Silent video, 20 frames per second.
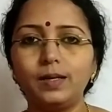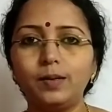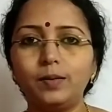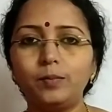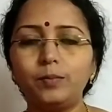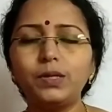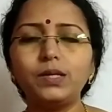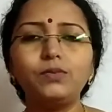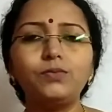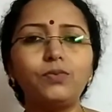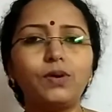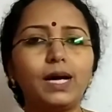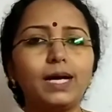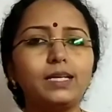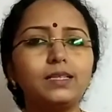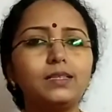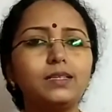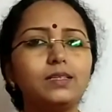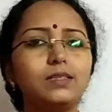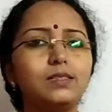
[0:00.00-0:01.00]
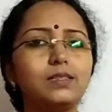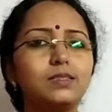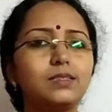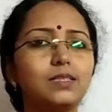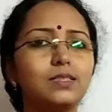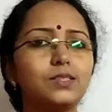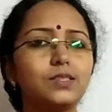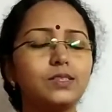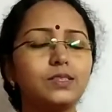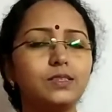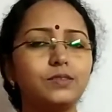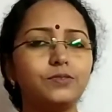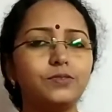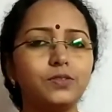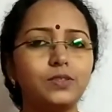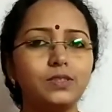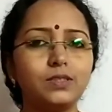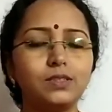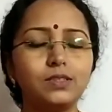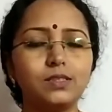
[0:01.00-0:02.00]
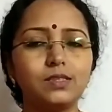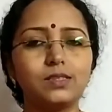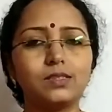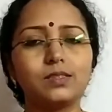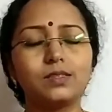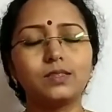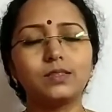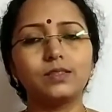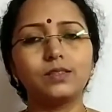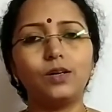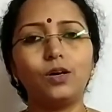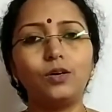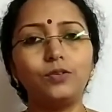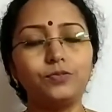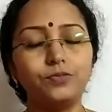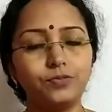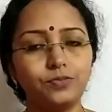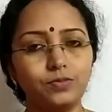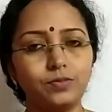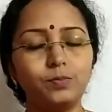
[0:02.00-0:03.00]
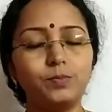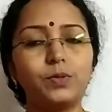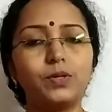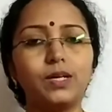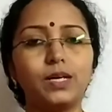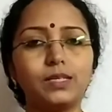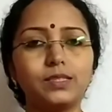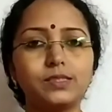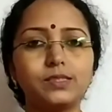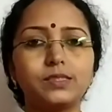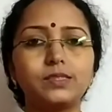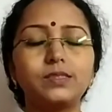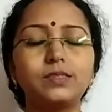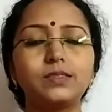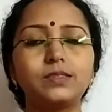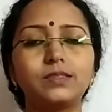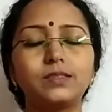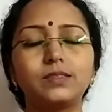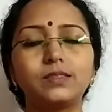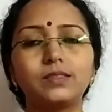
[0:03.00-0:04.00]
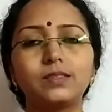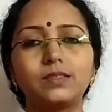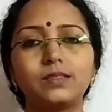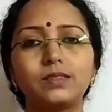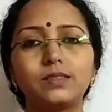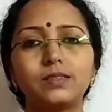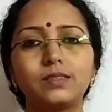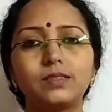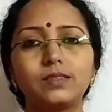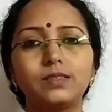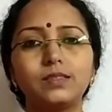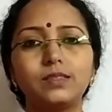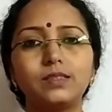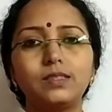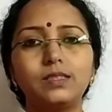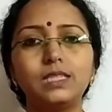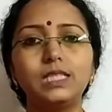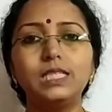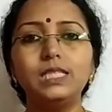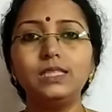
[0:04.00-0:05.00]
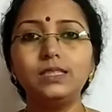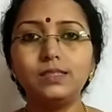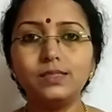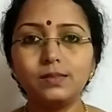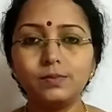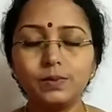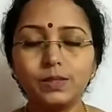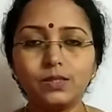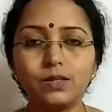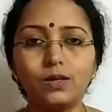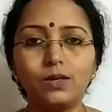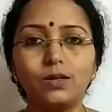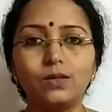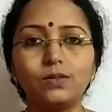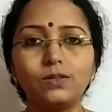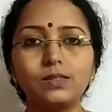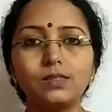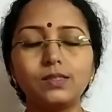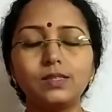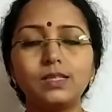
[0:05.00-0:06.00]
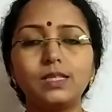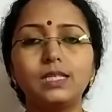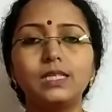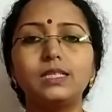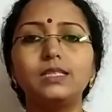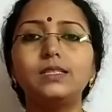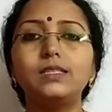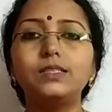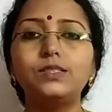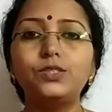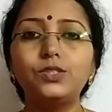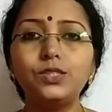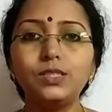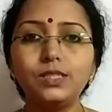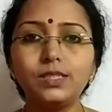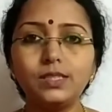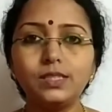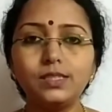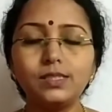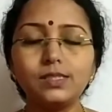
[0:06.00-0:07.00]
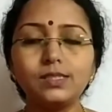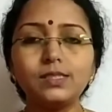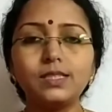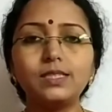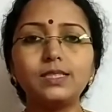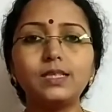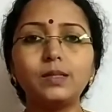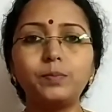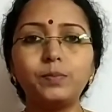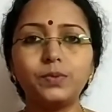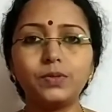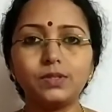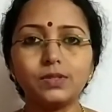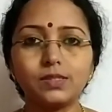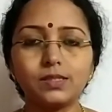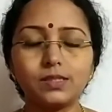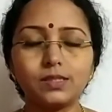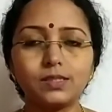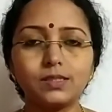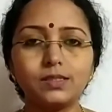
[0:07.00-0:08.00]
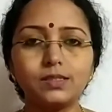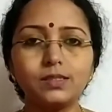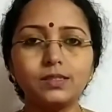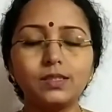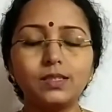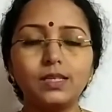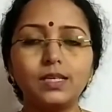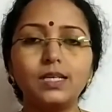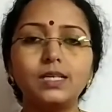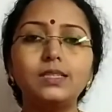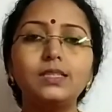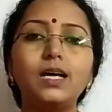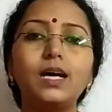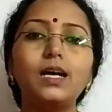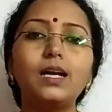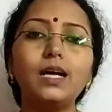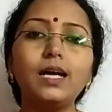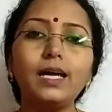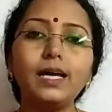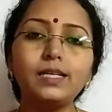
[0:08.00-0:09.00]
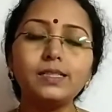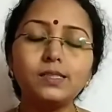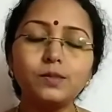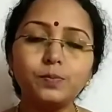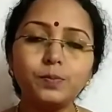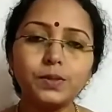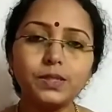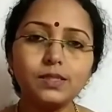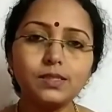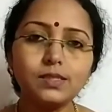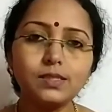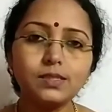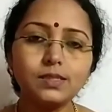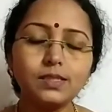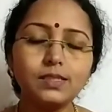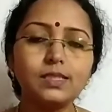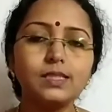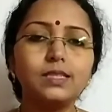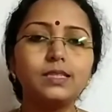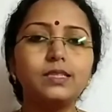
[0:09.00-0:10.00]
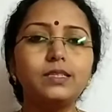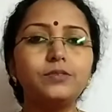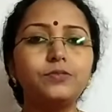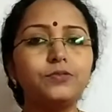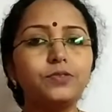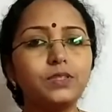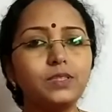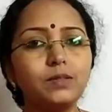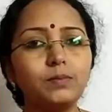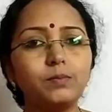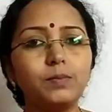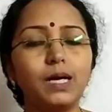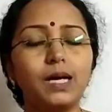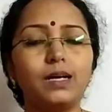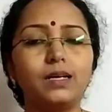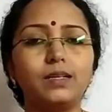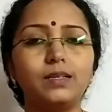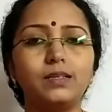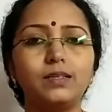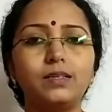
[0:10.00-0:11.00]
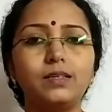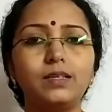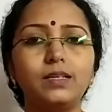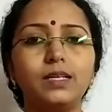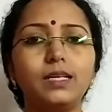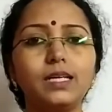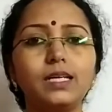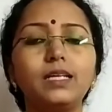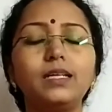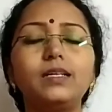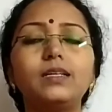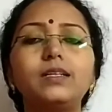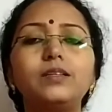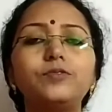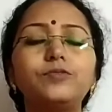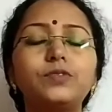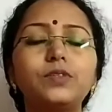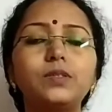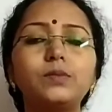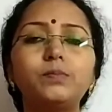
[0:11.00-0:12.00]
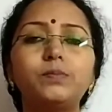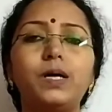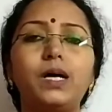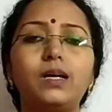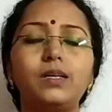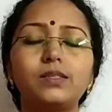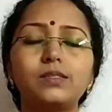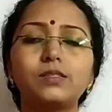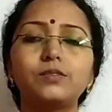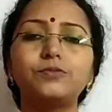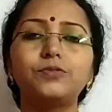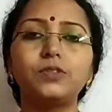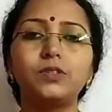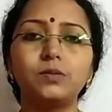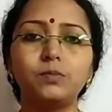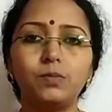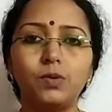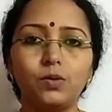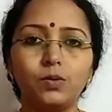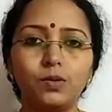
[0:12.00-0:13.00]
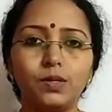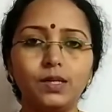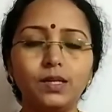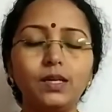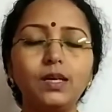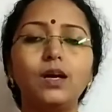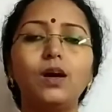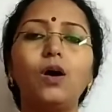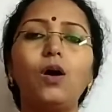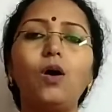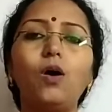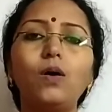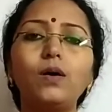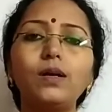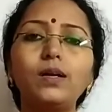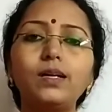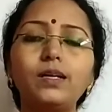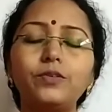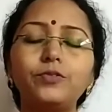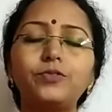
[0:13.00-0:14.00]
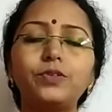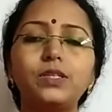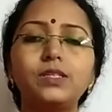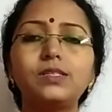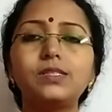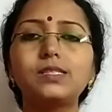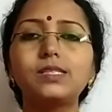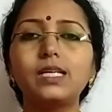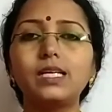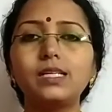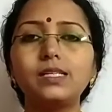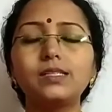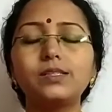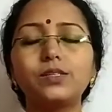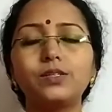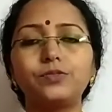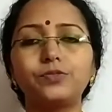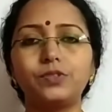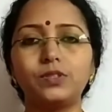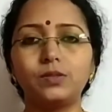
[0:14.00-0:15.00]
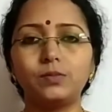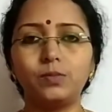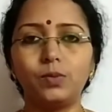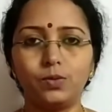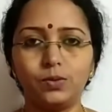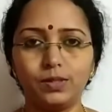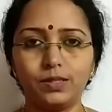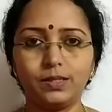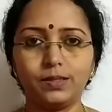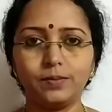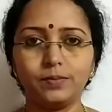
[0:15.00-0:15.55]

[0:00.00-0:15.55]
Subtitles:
But why there is such a difference of production? It is because the genes that are present, they are expressed in a different manner in different parts of our body or in different cells of our body.